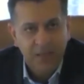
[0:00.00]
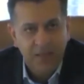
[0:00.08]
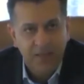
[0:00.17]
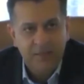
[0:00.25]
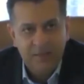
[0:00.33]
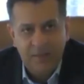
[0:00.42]

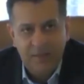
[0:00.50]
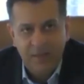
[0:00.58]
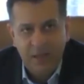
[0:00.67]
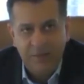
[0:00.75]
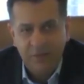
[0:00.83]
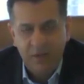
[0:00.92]
it's not that
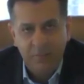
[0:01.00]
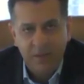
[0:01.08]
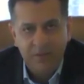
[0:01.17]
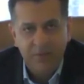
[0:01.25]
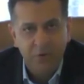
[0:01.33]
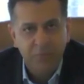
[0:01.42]
AI will
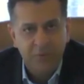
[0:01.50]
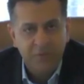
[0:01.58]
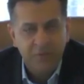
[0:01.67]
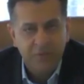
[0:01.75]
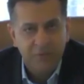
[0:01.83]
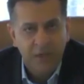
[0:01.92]
replace
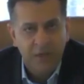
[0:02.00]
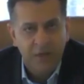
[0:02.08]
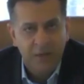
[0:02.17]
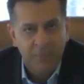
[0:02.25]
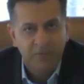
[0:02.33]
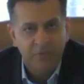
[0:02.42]
humans. It'll
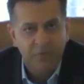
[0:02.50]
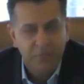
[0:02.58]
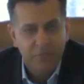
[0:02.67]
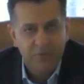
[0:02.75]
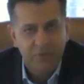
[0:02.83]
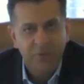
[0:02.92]
replace
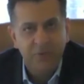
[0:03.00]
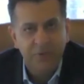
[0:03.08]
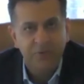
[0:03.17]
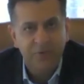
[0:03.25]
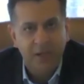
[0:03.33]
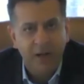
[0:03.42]
humans who don't
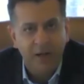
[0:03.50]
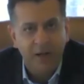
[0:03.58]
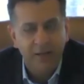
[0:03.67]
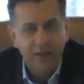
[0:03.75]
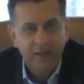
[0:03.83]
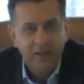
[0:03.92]
use AI.
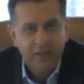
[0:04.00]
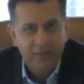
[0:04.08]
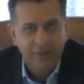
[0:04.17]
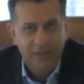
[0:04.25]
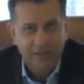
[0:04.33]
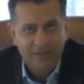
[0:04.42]

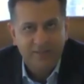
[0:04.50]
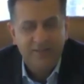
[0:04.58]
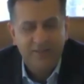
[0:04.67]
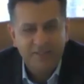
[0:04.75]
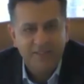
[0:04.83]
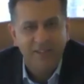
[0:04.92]
So let's
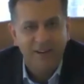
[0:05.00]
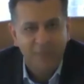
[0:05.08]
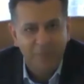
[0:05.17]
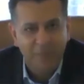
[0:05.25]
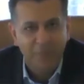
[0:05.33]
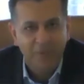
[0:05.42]
just reskill
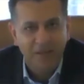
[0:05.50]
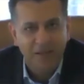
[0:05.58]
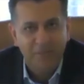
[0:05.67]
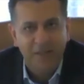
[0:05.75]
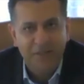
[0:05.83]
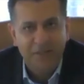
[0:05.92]
our people
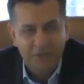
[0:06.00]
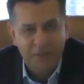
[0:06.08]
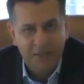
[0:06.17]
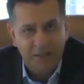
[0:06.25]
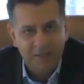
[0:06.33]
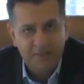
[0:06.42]
and make sure
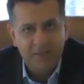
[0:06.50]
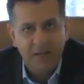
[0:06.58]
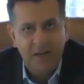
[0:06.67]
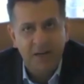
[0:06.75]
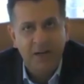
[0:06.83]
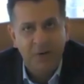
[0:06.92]
that they
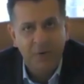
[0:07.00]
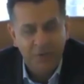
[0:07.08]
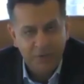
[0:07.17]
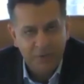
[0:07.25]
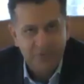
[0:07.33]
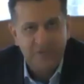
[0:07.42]
understand how to
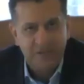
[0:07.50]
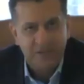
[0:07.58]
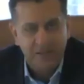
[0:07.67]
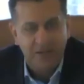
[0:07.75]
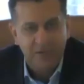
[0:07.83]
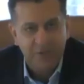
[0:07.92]
use this
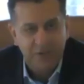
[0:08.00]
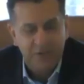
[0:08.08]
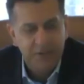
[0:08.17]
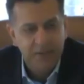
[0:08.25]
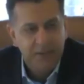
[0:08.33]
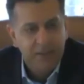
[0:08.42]

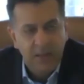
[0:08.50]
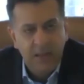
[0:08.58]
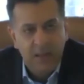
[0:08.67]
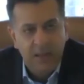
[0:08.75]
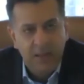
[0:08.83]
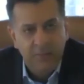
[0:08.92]
technology
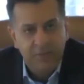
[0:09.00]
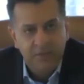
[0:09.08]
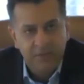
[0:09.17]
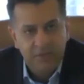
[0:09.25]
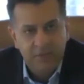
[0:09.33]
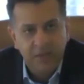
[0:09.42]
uh,
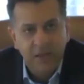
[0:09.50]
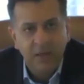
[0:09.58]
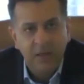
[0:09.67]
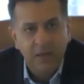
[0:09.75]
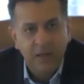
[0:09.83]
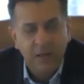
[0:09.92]
this is
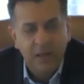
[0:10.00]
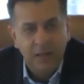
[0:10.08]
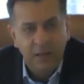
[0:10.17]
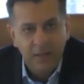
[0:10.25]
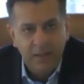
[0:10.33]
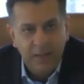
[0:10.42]
still uh,
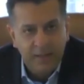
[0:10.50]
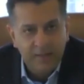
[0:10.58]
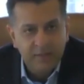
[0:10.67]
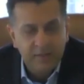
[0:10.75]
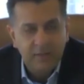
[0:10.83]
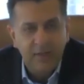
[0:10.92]
early
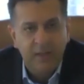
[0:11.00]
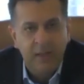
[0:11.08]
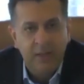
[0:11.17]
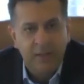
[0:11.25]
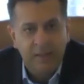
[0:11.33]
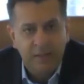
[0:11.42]
days,
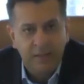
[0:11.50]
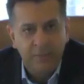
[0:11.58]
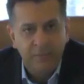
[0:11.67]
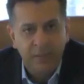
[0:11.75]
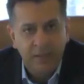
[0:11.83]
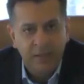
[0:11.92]
and
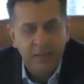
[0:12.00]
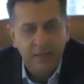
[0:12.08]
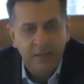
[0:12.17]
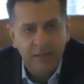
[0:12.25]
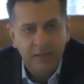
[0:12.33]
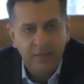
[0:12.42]
uh, I think